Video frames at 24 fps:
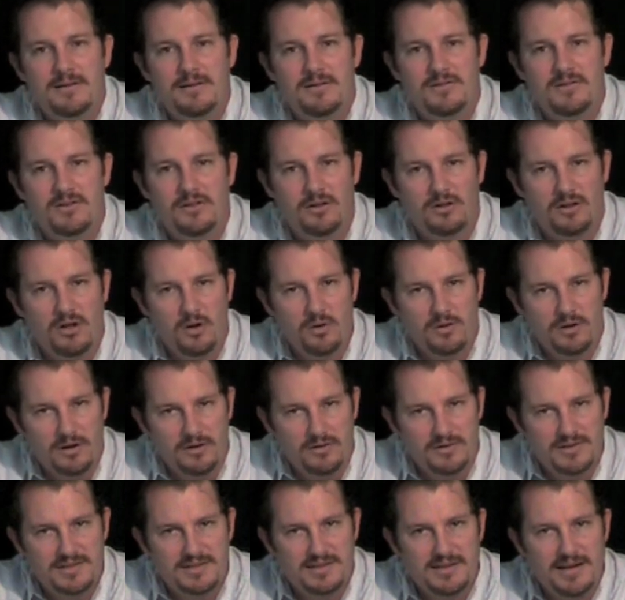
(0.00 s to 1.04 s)
the
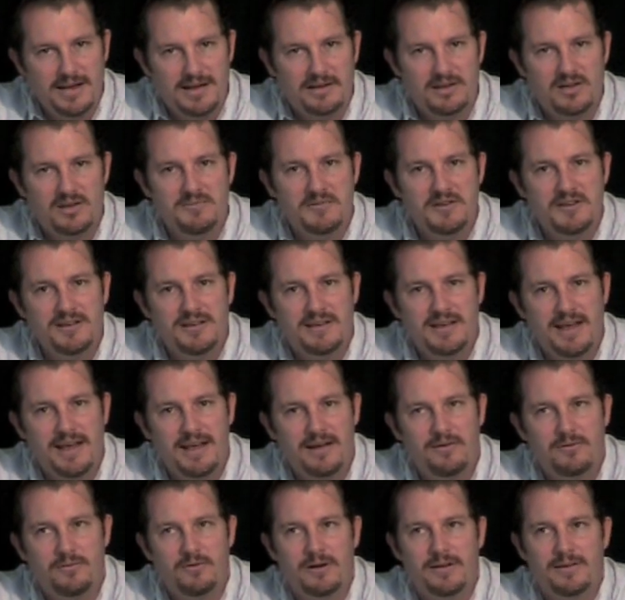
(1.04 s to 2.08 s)
logos and
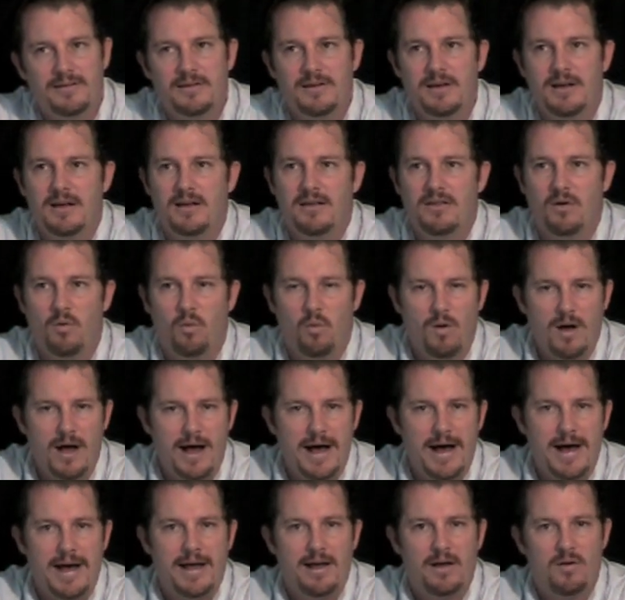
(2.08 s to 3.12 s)
communicate with the
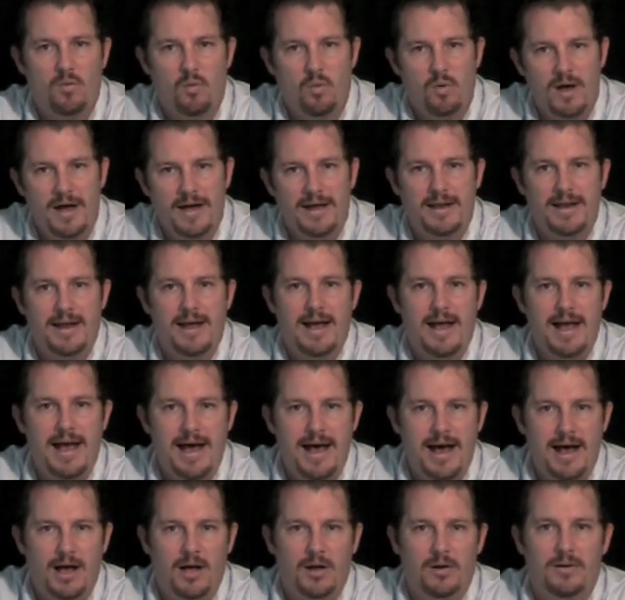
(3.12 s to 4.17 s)
why, what,
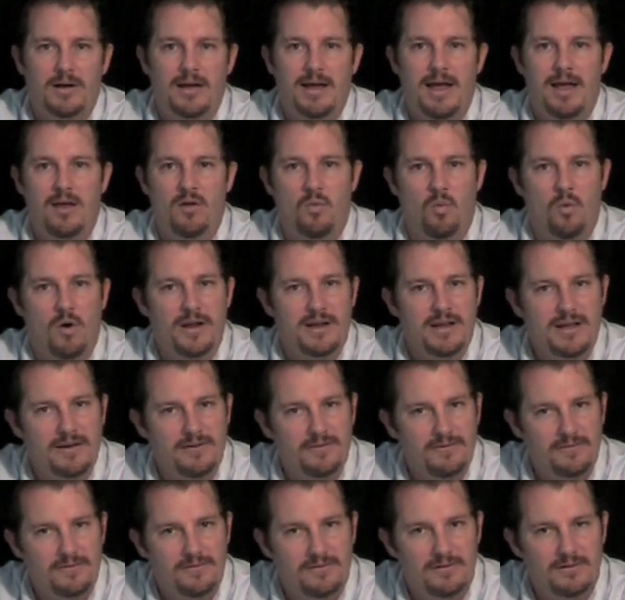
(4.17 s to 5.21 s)
how, and what
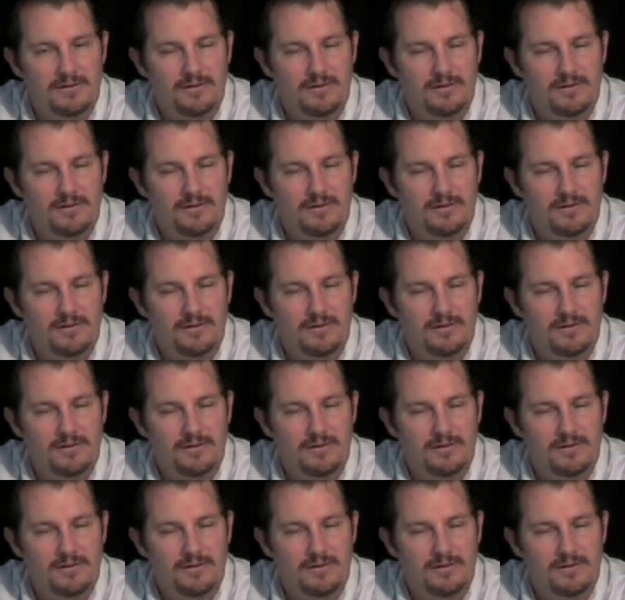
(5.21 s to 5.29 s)
if